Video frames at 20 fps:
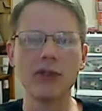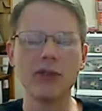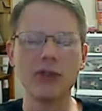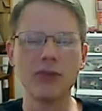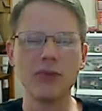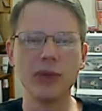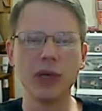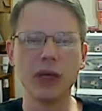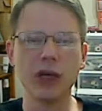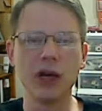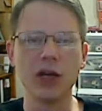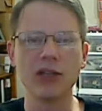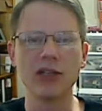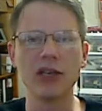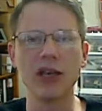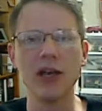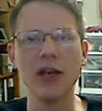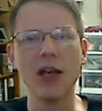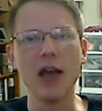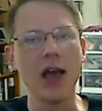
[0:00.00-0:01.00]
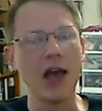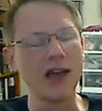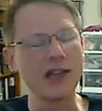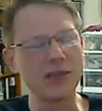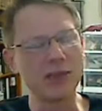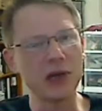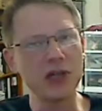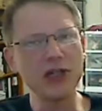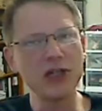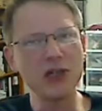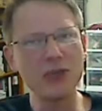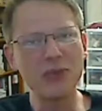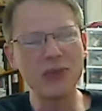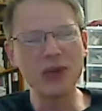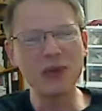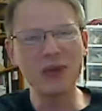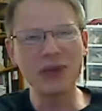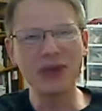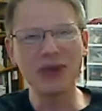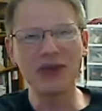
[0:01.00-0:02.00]
Because as much as
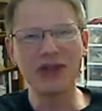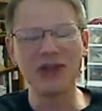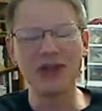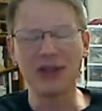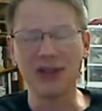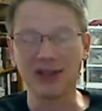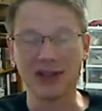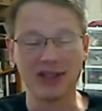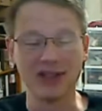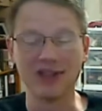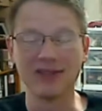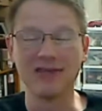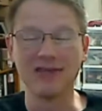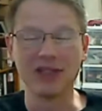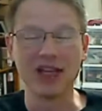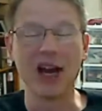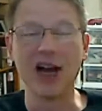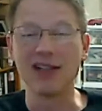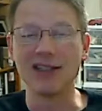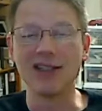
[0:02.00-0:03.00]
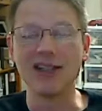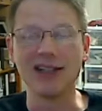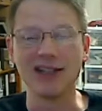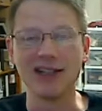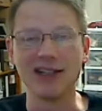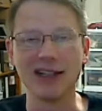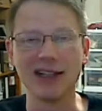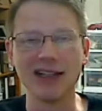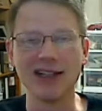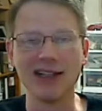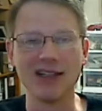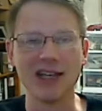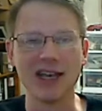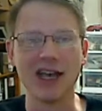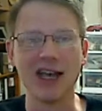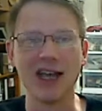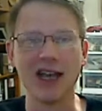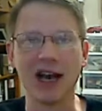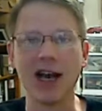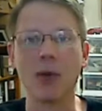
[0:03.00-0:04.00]
people constantly
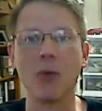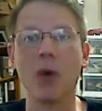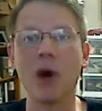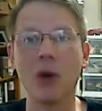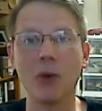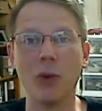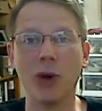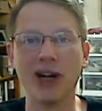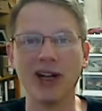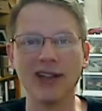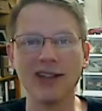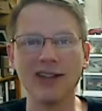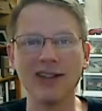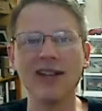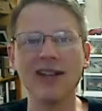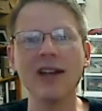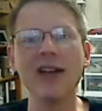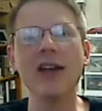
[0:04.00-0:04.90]
say, I want one,